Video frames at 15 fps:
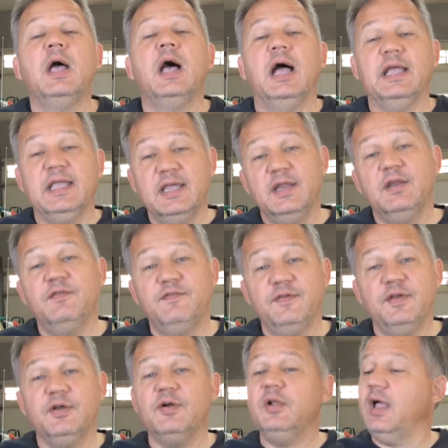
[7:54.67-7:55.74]
I get in the
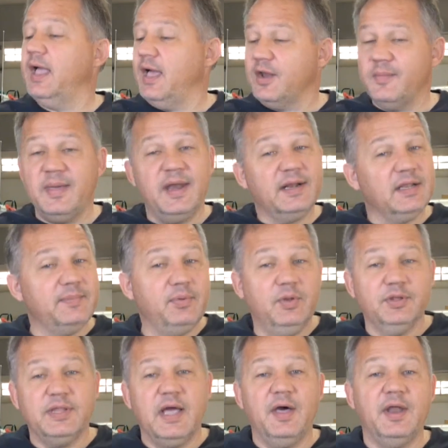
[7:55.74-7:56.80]
vehicle, I automatically pull
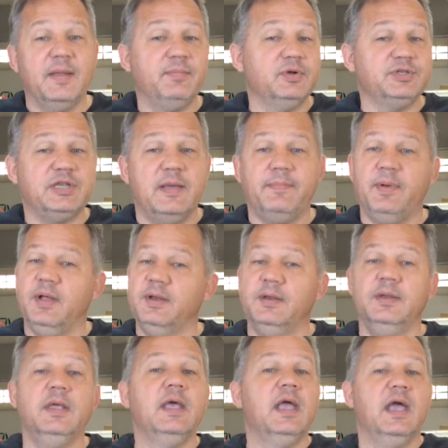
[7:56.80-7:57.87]
it down, I push that
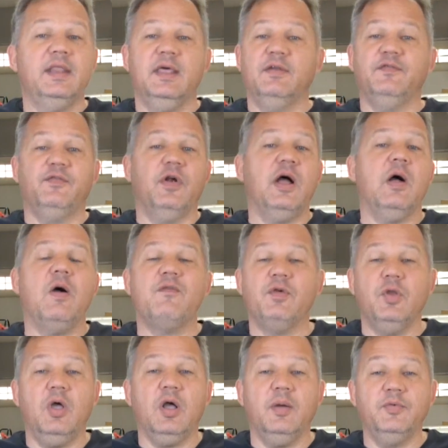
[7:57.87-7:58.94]
button, and then for however
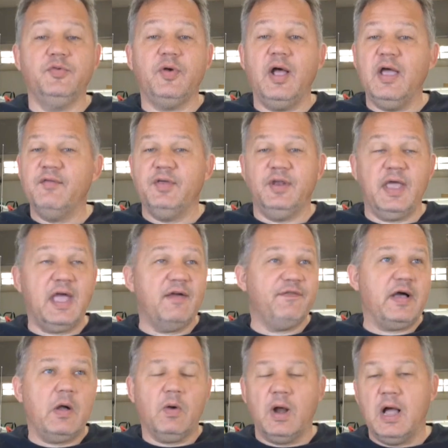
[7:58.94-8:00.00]
long I'm driving, a half
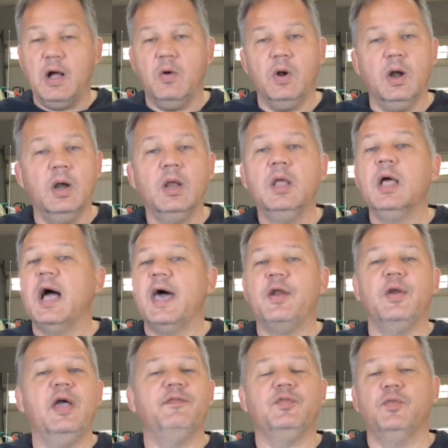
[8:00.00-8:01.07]
hour, hour, I
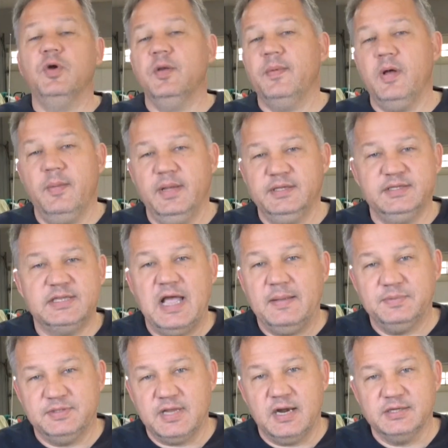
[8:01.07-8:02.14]
don't have to worry about my
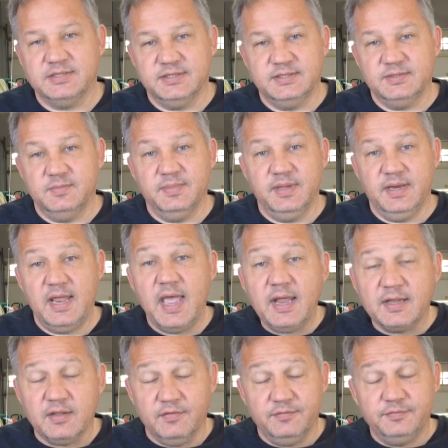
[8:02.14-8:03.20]
stop-start system being
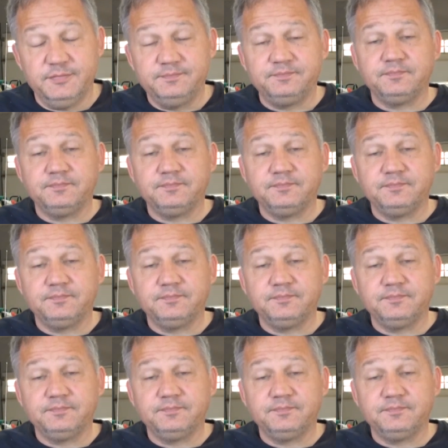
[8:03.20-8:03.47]
active.